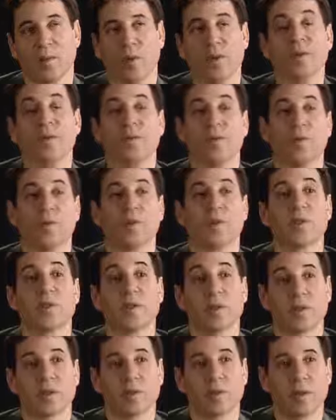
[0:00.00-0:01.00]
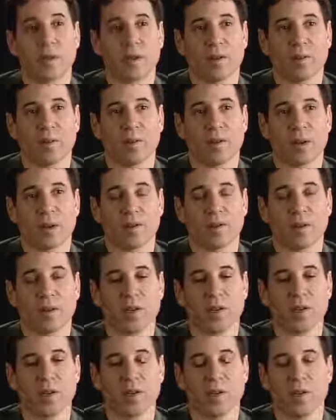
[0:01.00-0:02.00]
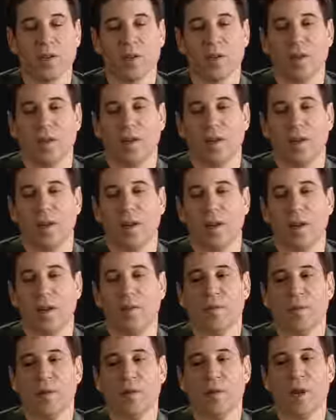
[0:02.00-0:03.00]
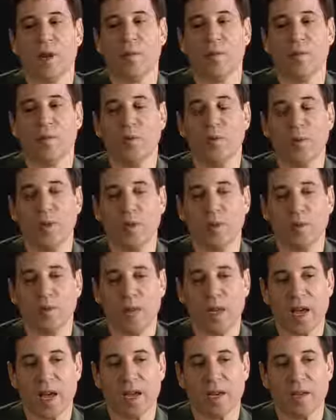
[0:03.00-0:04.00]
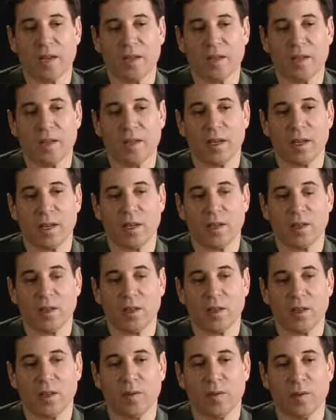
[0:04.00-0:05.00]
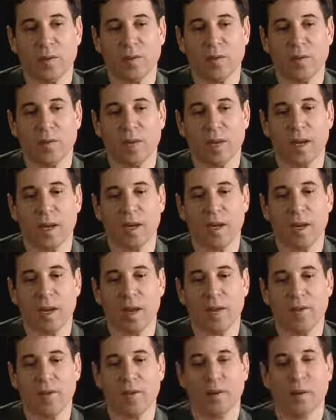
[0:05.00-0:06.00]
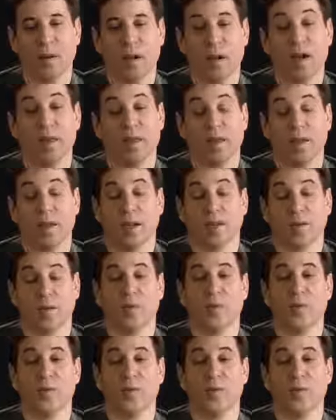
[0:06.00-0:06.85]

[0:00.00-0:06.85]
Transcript: or influencing the creative process. Every time you feel that in any significant way, I think the